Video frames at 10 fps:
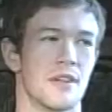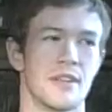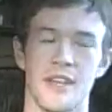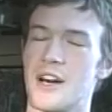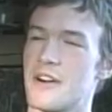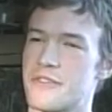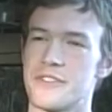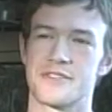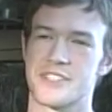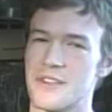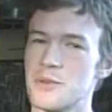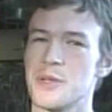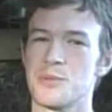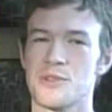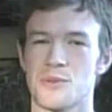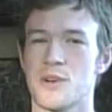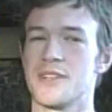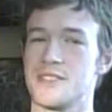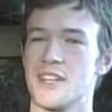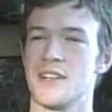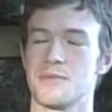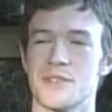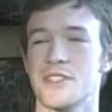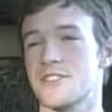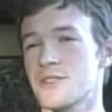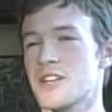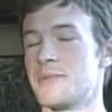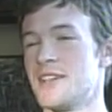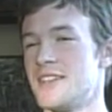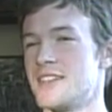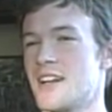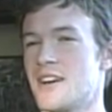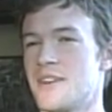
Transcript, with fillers: Yeah, several people are worried, yeah, but they're still coming in, you know.